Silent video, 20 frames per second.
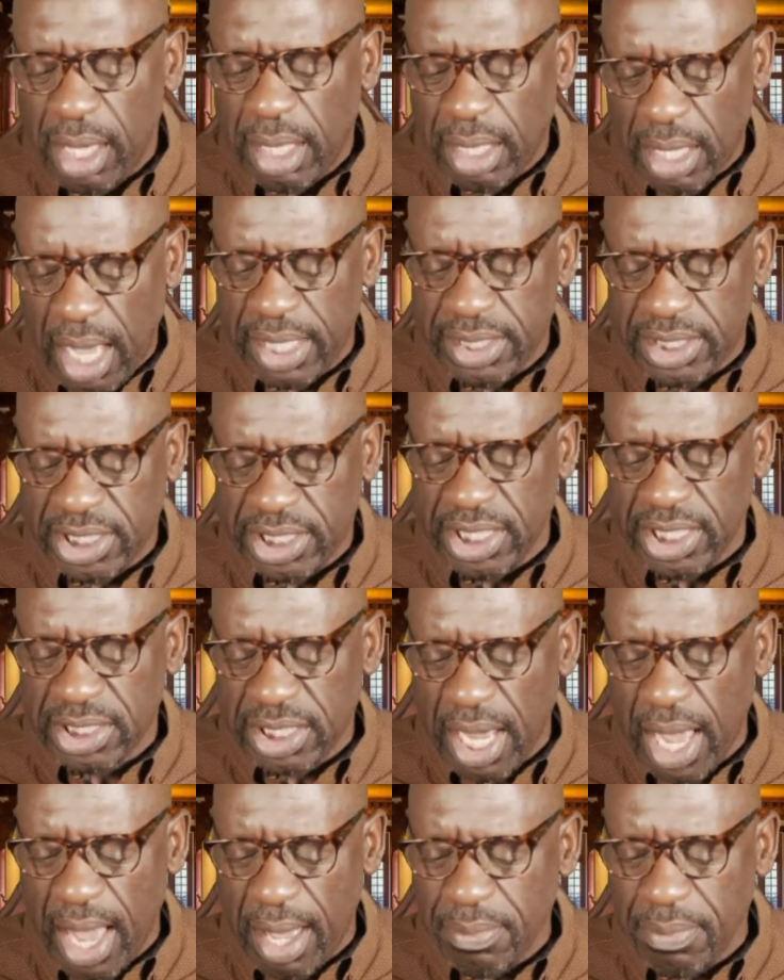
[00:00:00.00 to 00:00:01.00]
God says,
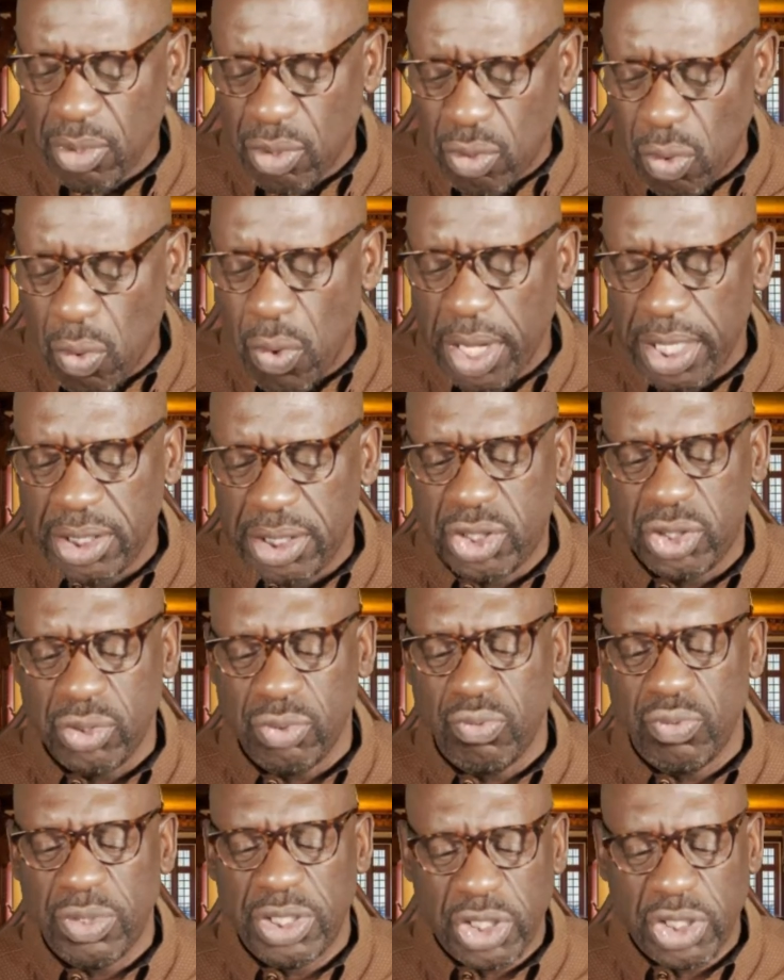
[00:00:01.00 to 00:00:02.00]
I'm going
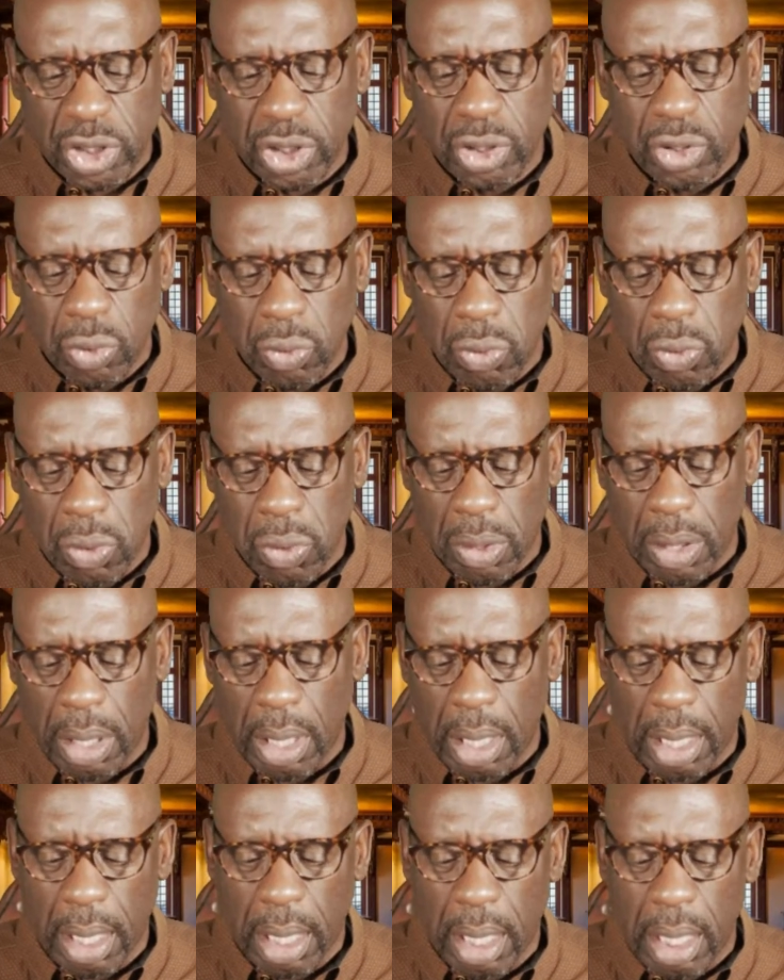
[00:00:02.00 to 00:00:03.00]
to
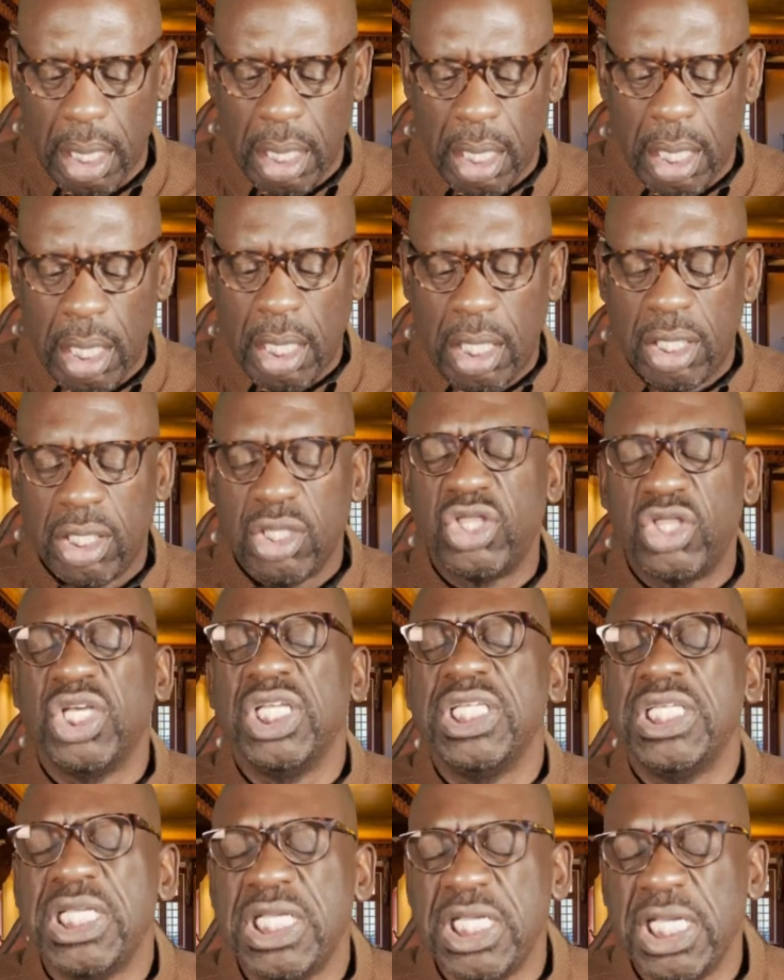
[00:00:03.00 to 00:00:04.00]
restore the
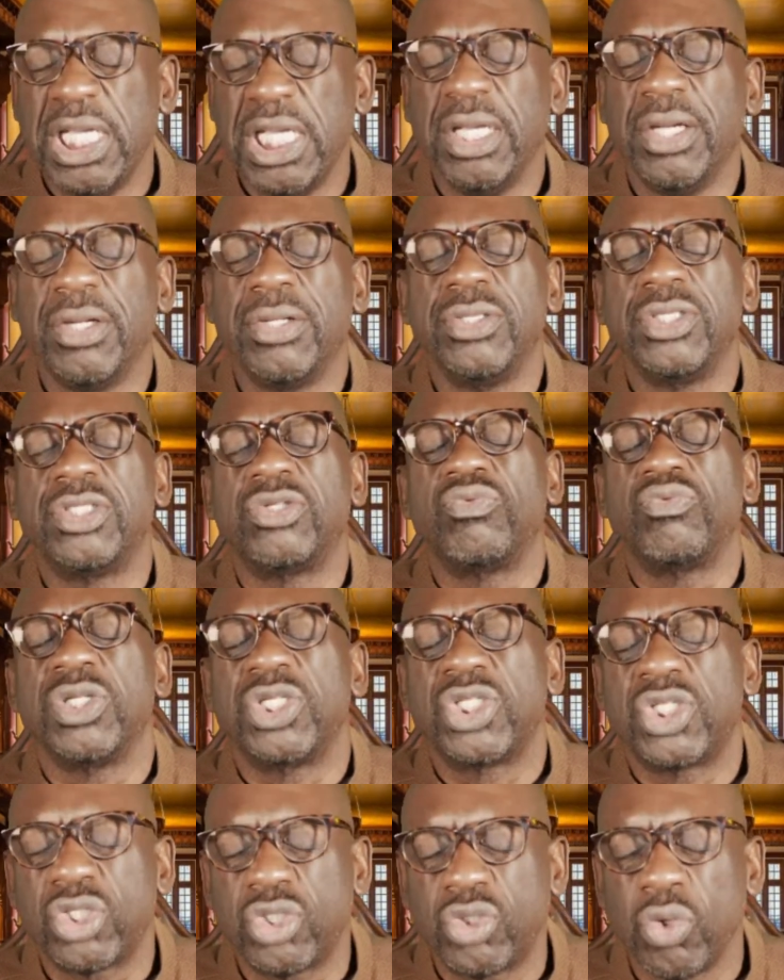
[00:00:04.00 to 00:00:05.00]
years.
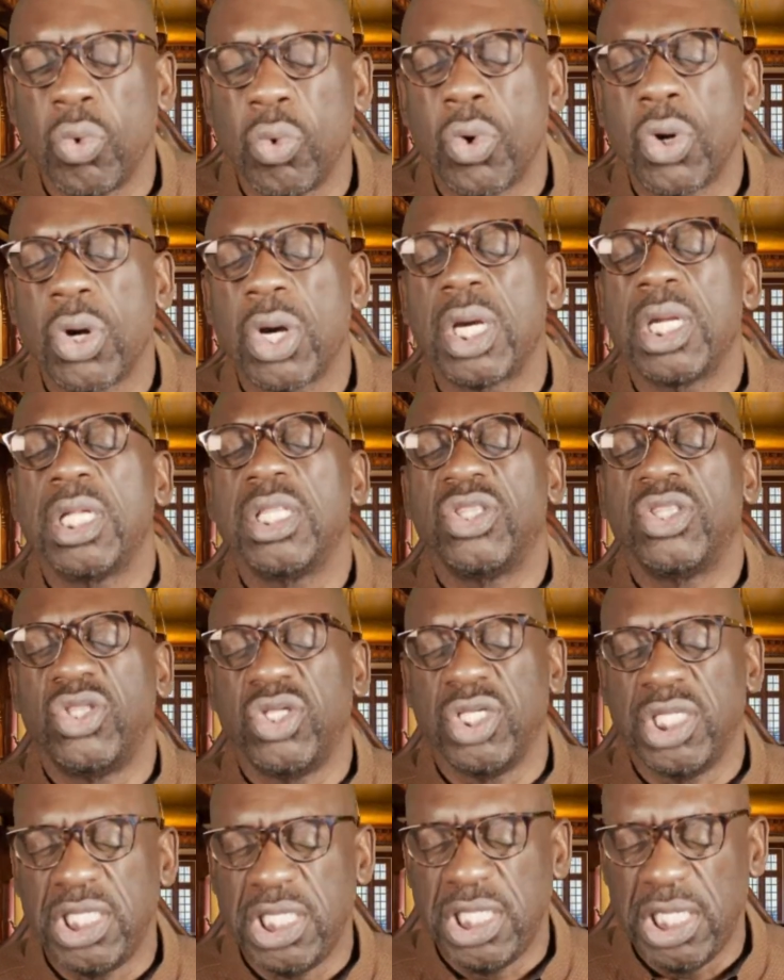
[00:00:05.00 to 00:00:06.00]
Restore
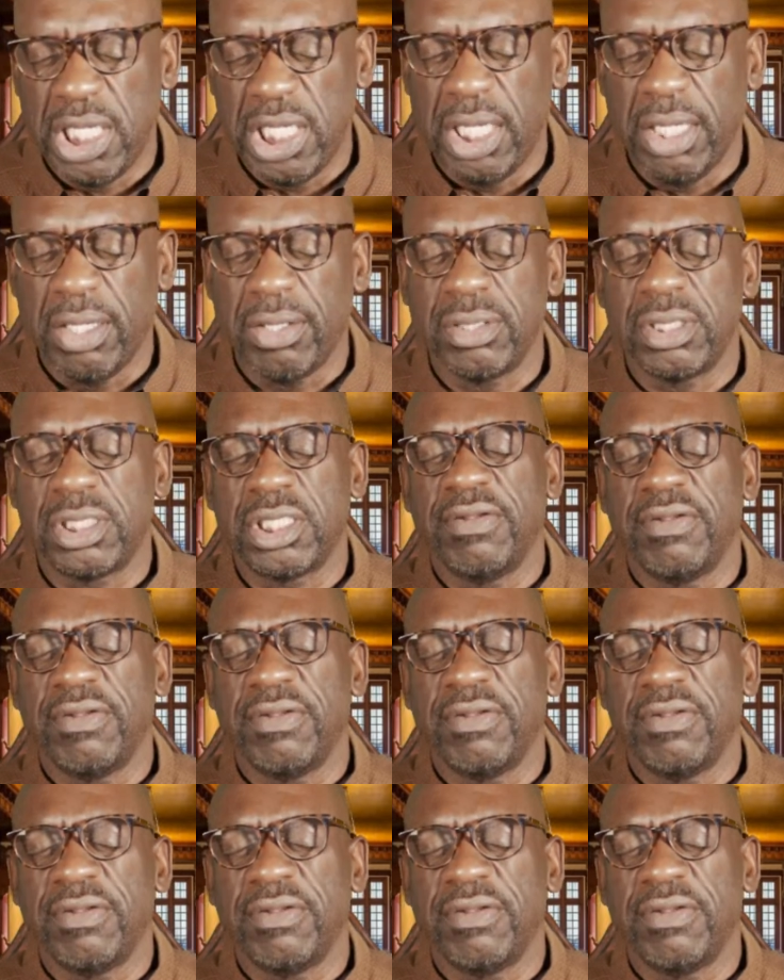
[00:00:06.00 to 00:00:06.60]
the years.